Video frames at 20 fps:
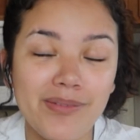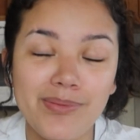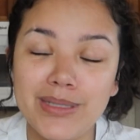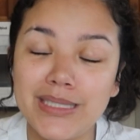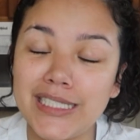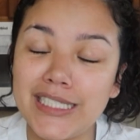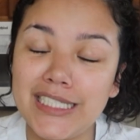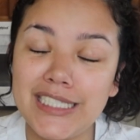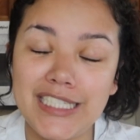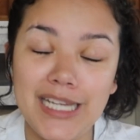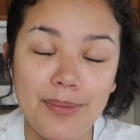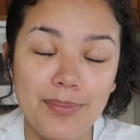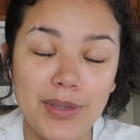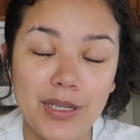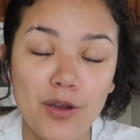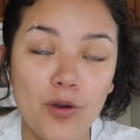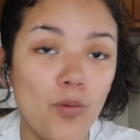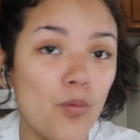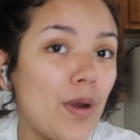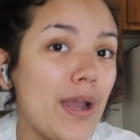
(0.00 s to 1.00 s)
I've been
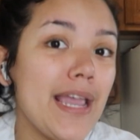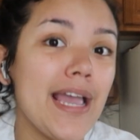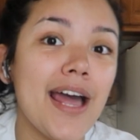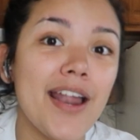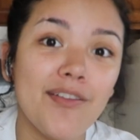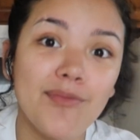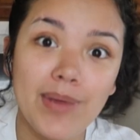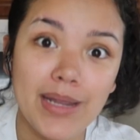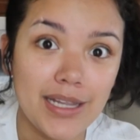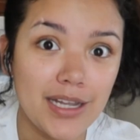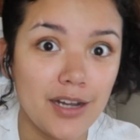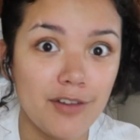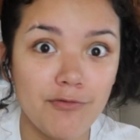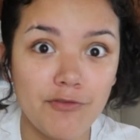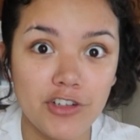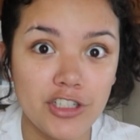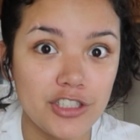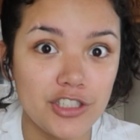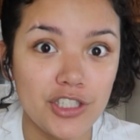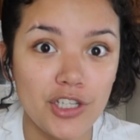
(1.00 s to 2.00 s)
stepping way out of my
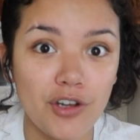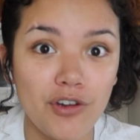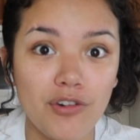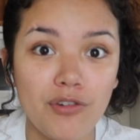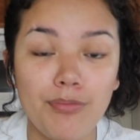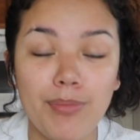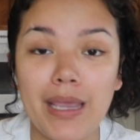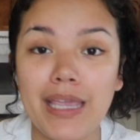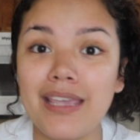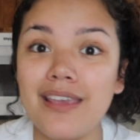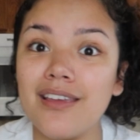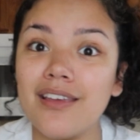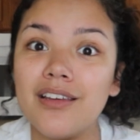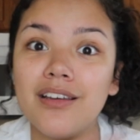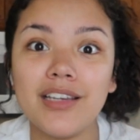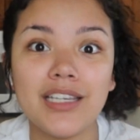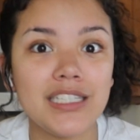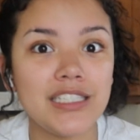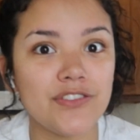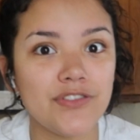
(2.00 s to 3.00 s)
comfort zone, baking
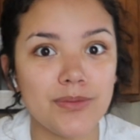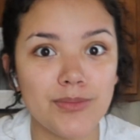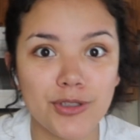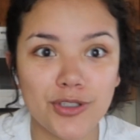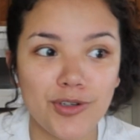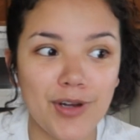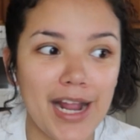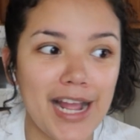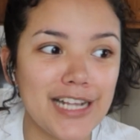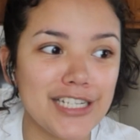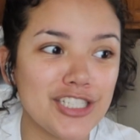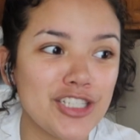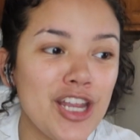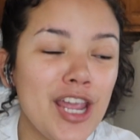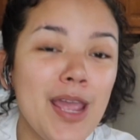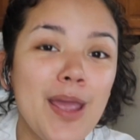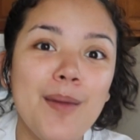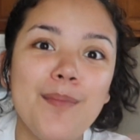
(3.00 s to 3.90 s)
cookies from scratch,